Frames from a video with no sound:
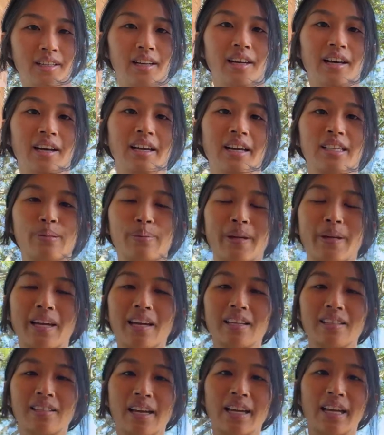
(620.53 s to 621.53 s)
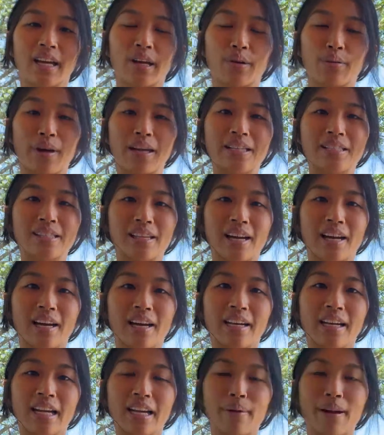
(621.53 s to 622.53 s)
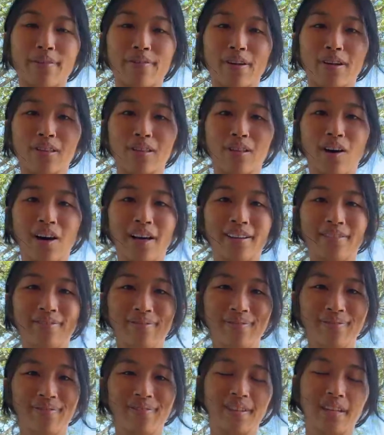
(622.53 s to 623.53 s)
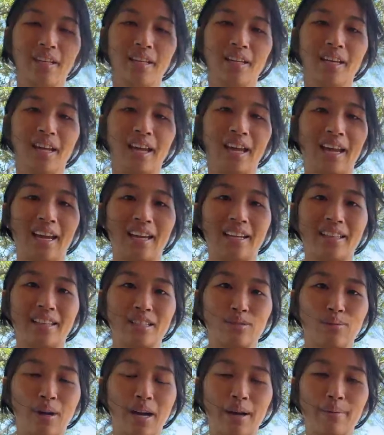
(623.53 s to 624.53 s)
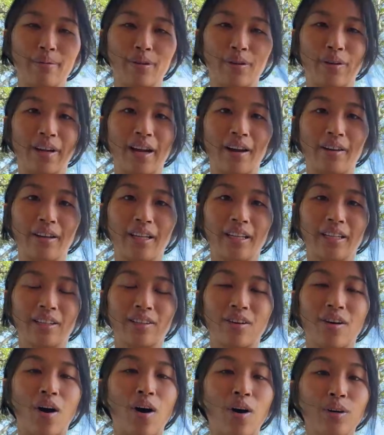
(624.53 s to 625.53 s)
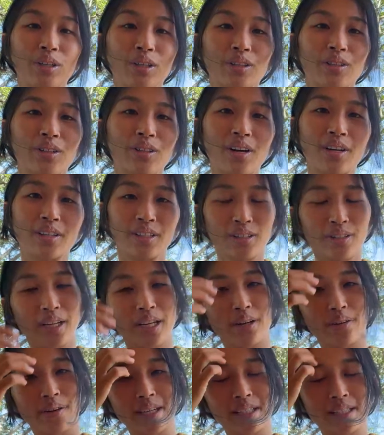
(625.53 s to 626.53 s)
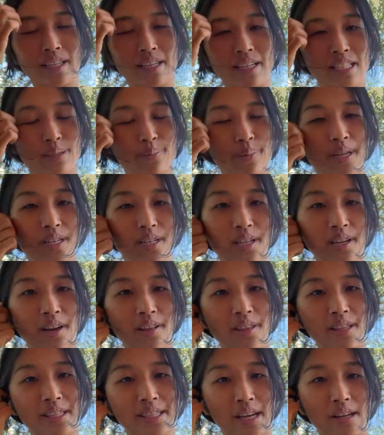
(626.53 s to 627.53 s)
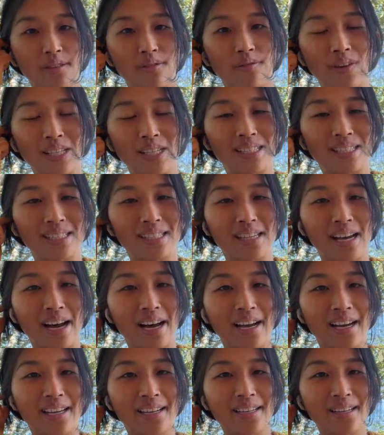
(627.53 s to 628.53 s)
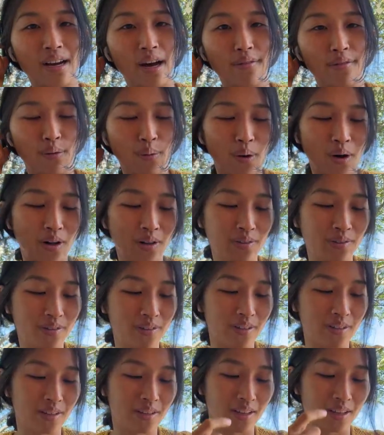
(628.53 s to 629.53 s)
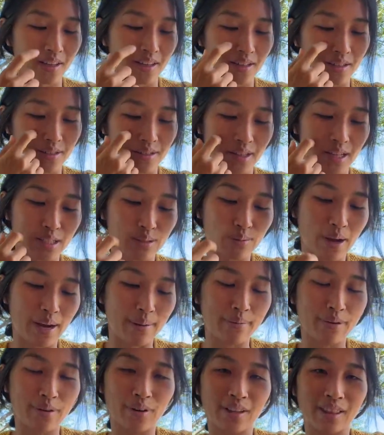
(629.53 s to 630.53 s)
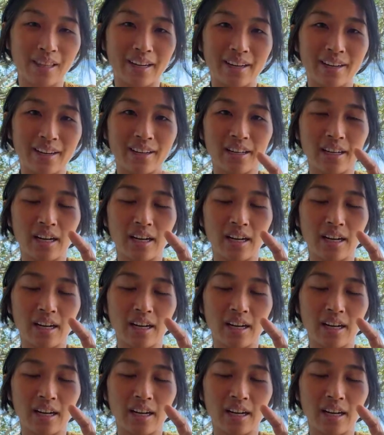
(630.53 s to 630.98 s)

It's because I get great sun in my front lawn. And that's why I'm growing out here. All year long, you get great sun, especially on the south facing side of a wall. So that's why I'm growing there.